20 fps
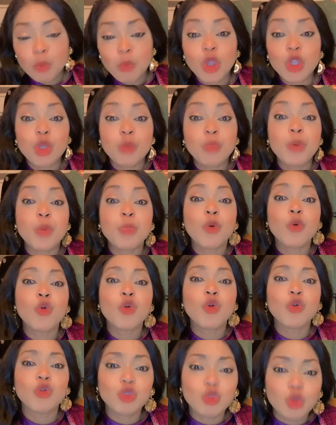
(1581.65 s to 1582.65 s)
But you people
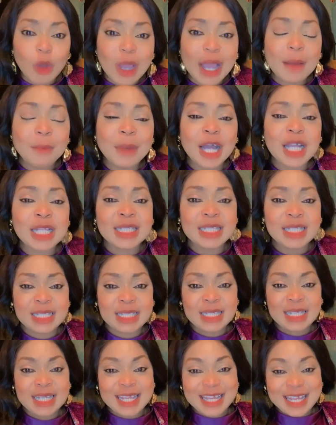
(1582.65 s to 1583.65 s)
will know about
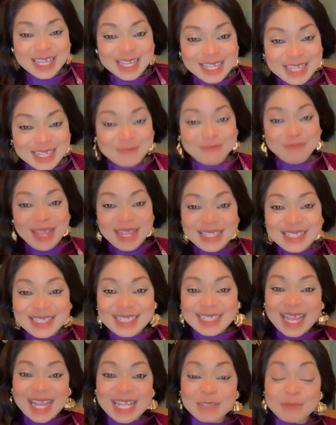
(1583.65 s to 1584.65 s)
the
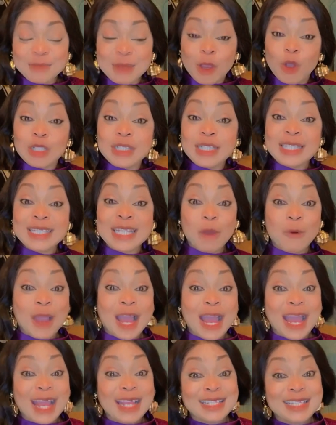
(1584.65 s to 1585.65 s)
benching aspect. All these
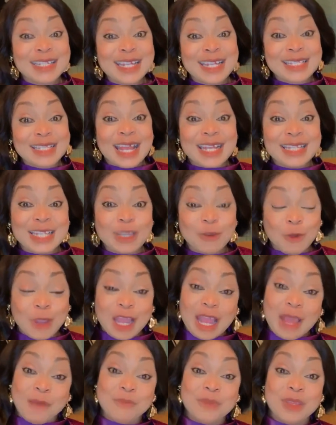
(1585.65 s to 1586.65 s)
our actresses, how they
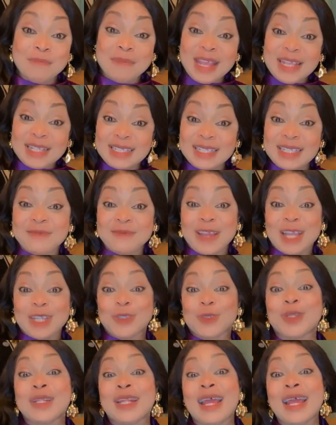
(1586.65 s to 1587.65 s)
wear a big benching
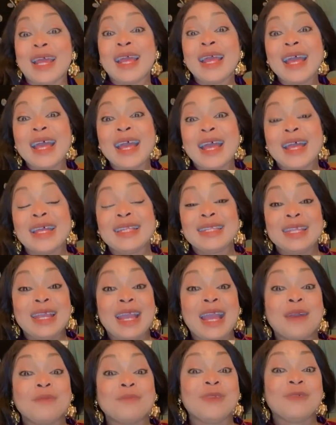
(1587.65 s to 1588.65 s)
Fashola, and they
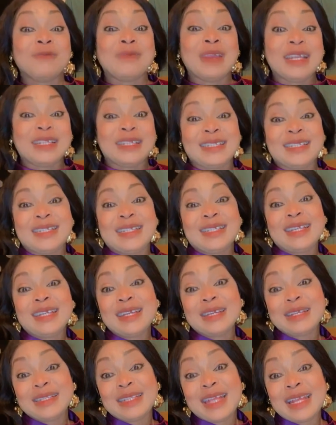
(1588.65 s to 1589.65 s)
got a big benching
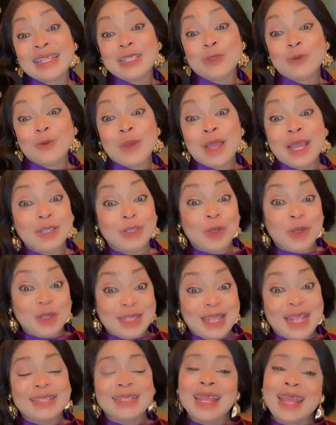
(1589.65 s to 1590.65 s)
daddy why. You
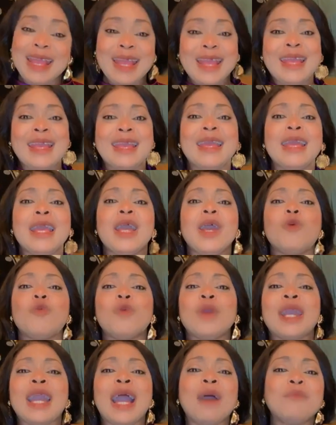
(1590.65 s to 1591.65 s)
understand?
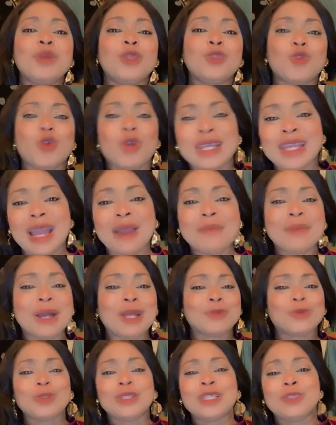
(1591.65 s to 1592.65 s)
We can't be talking
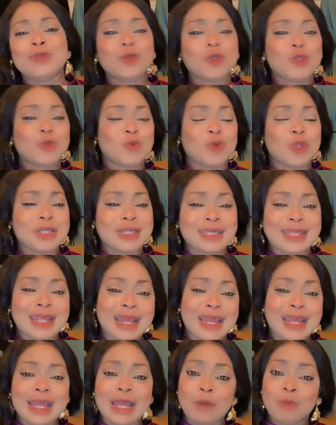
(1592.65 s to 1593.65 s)
about only those ones
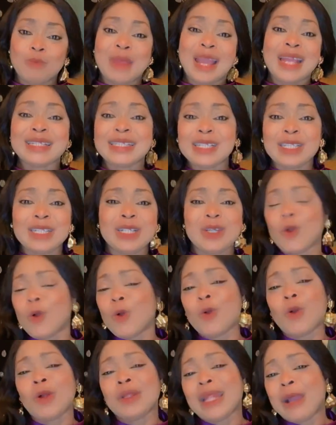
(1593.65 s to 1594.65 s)
now. Benching the
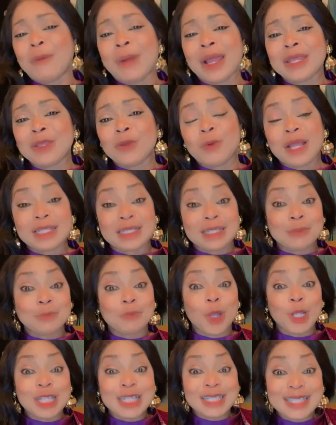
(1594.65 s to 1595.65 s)
kokola why you watching
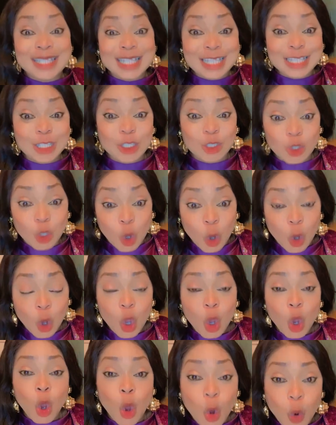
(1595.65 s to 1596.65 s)
politics, you know,
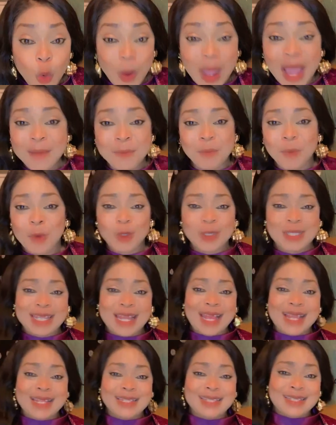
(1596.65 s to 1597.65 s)
why
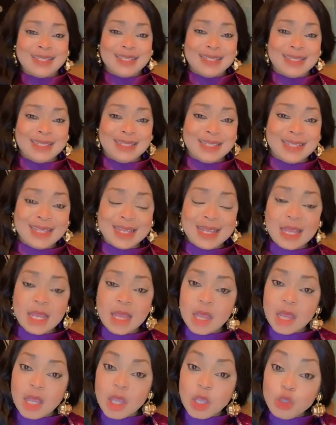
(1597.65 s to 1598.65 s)
important.
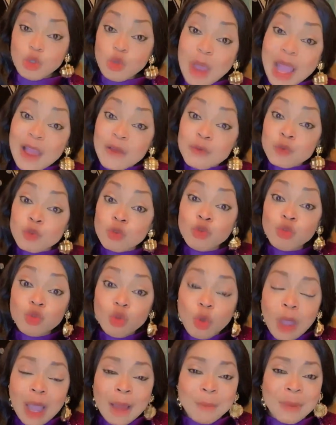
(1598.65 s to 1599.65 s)
You have to
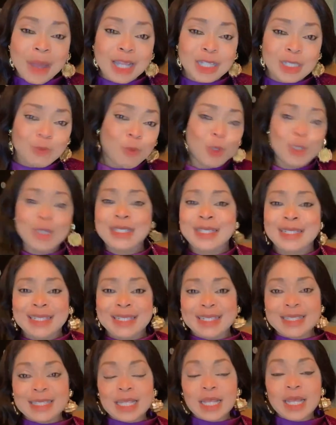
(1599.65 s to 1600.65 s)
know about
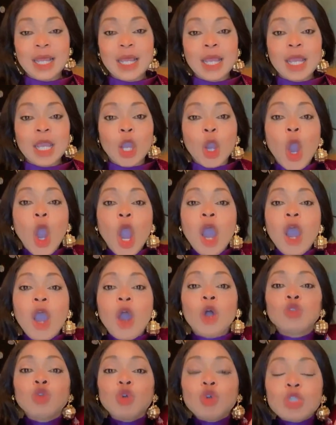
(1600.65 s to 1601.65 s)
politics.
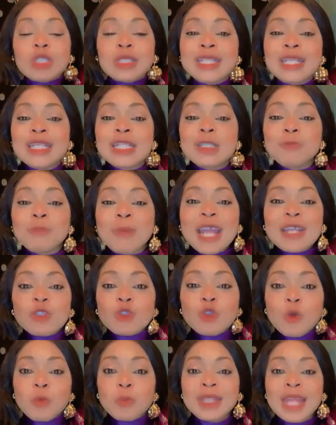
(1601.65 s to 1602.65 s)
All those things
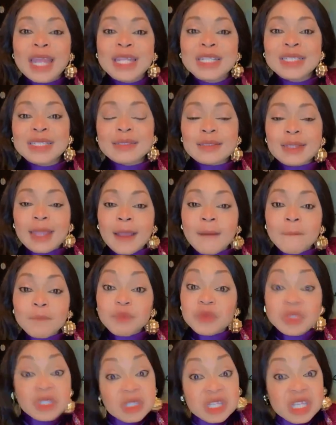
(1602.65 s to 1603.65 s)
spice up Nigeria.
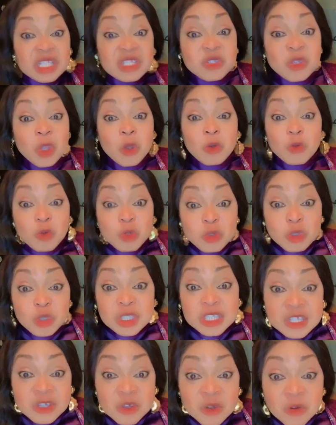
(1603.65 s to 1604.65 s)
It's not good
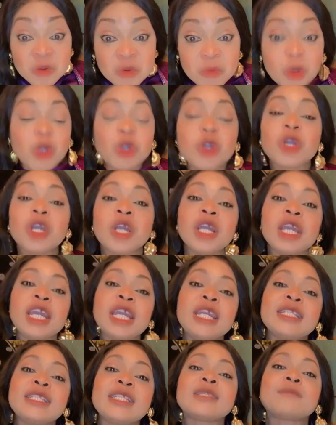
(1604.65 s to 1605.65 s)
still, but
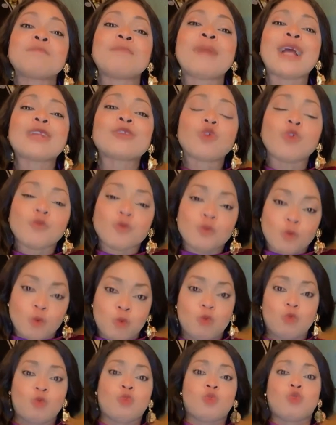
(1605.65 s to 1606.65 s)
it is part of
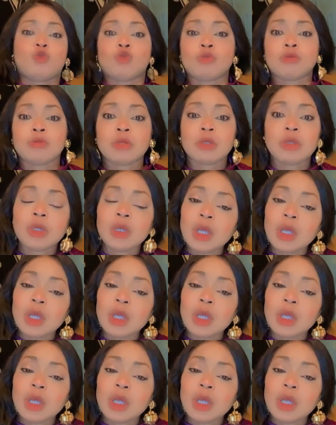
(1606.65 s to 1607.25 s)
cruise.